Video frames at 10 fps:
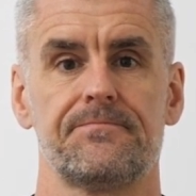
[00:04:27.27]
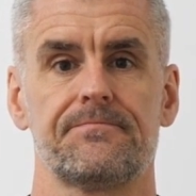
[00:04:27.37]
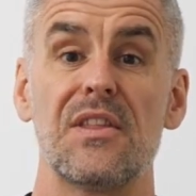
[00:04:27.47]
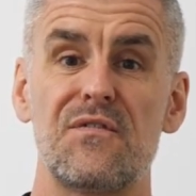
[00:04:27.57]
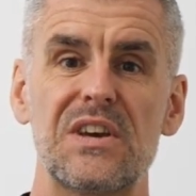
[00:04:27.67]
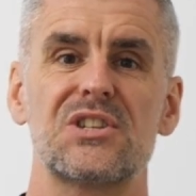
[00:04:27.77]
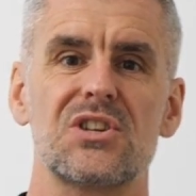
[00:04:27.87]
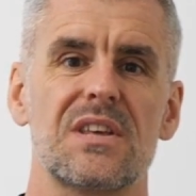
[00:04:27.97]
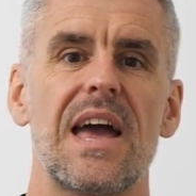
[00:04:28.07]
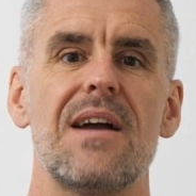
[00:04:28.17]
And the feature
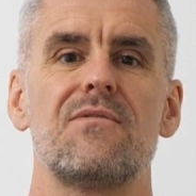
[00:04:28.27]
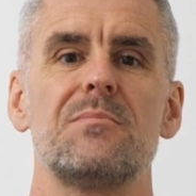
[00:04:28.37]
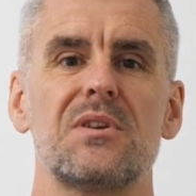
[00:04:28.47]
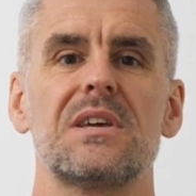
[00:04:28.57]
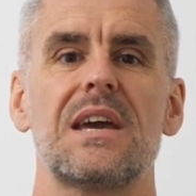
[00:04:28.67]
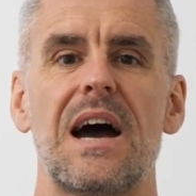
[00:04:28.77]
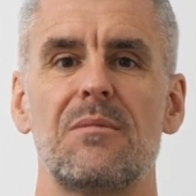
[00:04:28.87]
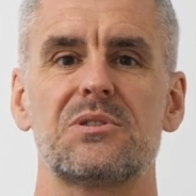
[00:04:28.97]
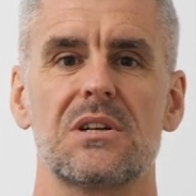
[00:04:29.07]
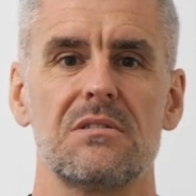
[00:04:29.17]
that everybody
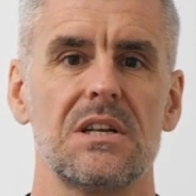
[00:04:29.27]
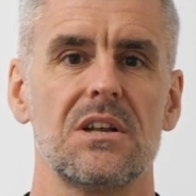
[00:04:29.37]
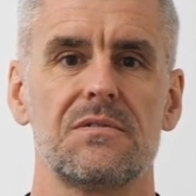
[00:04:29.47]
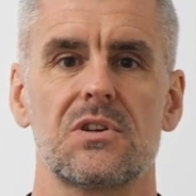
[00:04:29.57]
absolutely loves